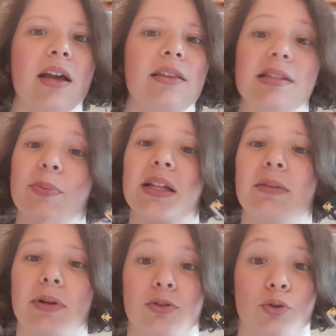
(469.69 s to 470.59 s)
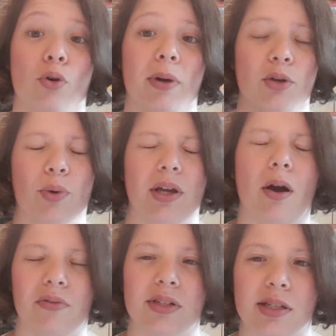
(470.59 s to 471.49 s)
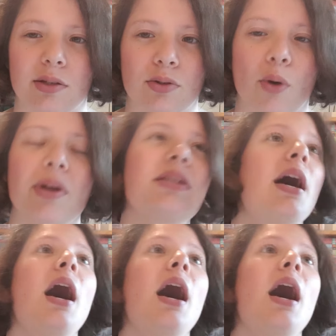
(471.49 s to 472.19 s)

This is by Lee Bardugo, by the way, obviously you know it.